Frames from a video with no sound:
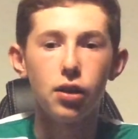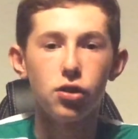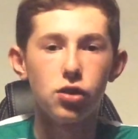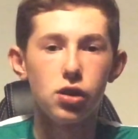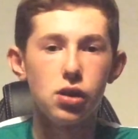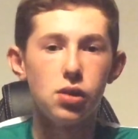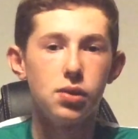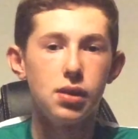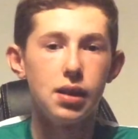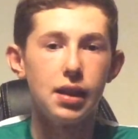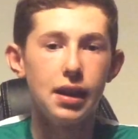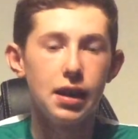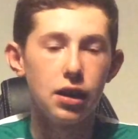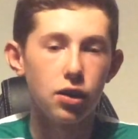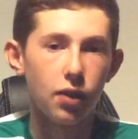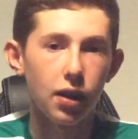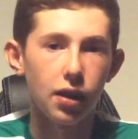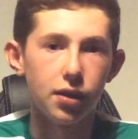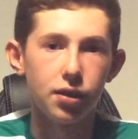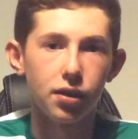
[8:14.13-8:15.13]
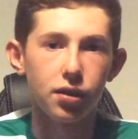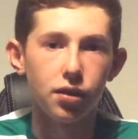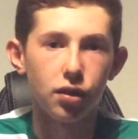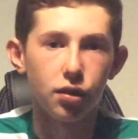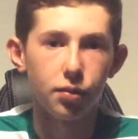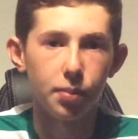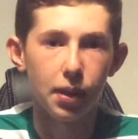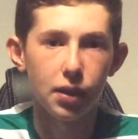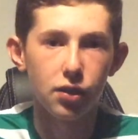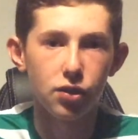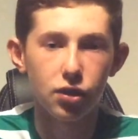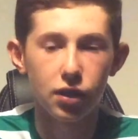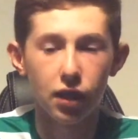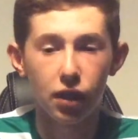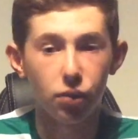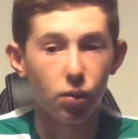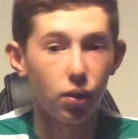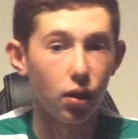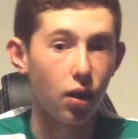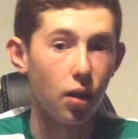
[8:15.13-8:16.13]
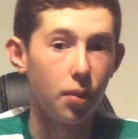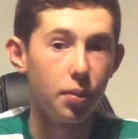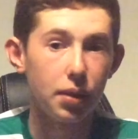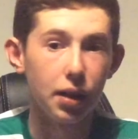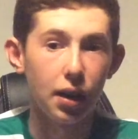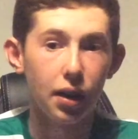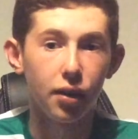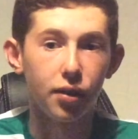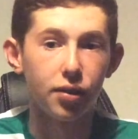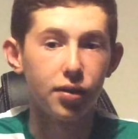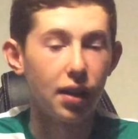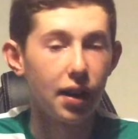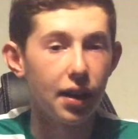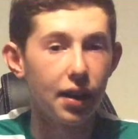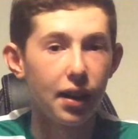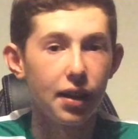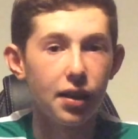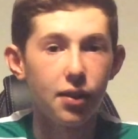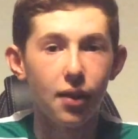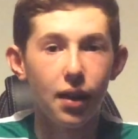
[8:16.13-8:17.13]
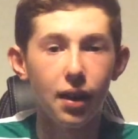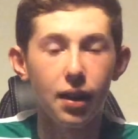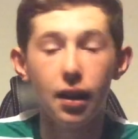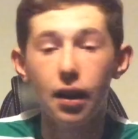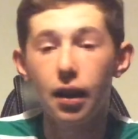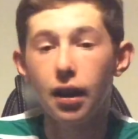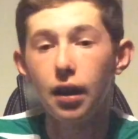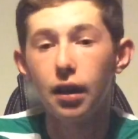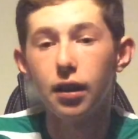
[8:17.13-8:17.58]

due to Lee Grace's suspension. That's what the commentator said anyway.